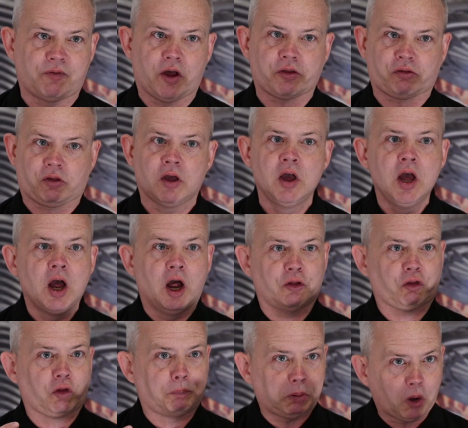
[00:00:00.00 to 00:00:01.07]
with us
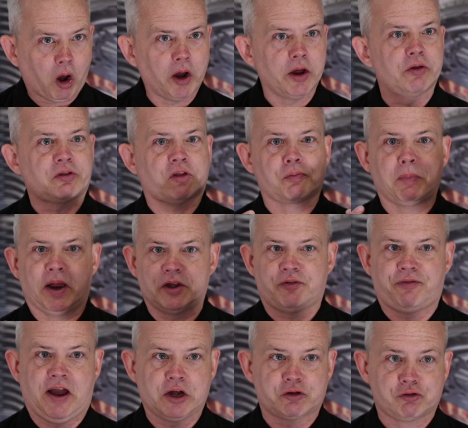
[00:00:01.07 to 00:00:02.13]
as suppliers, as
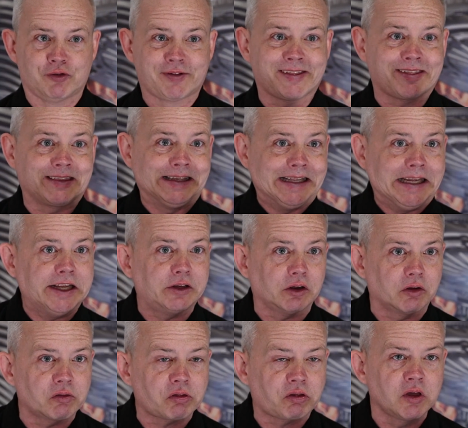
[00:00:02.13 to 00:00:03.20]
manufacturers, as
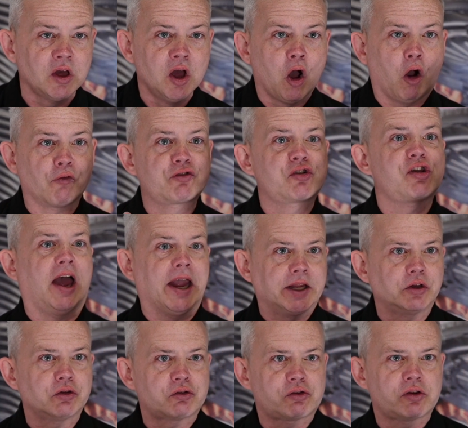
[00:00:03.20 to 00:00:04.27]
leaders of
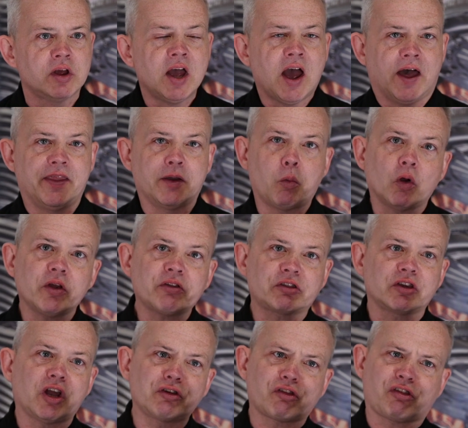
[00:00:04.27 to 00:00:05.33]
change. And they want
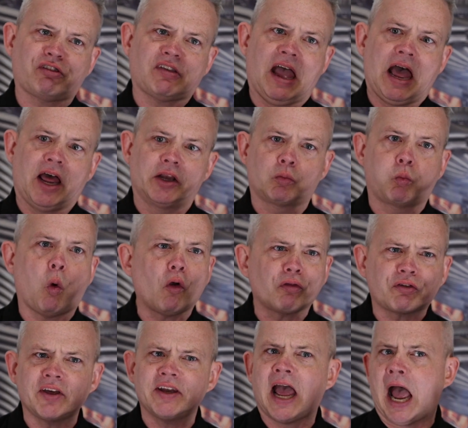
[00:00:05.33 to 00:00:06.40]
us to understand what's going to